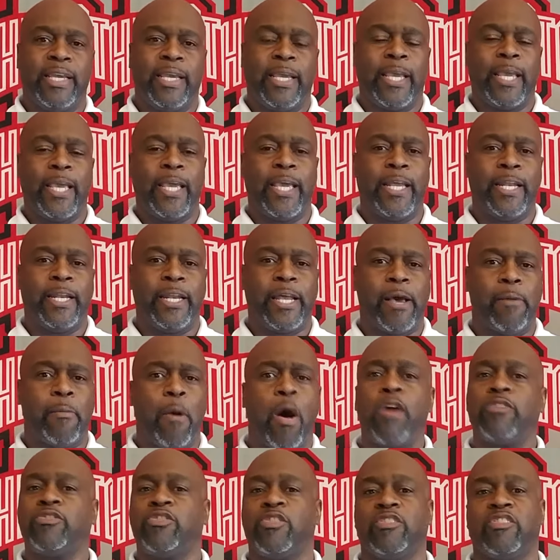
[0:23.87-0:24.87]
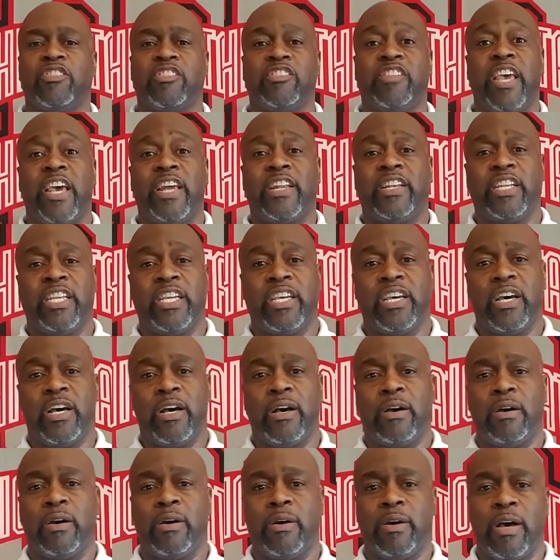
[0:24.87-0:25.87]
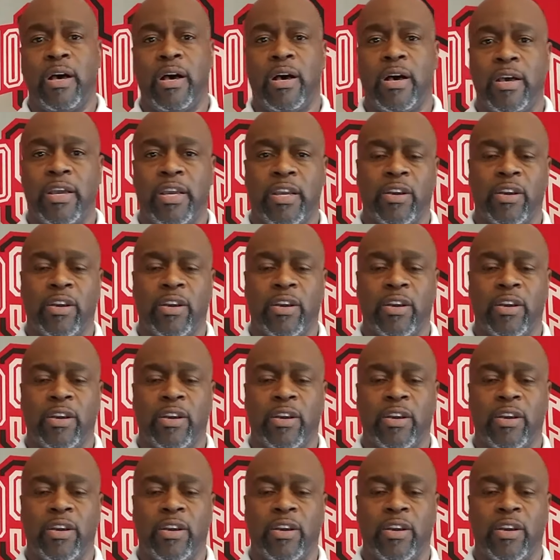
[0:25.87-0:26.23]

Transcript: and I'm also just had the uh, uh,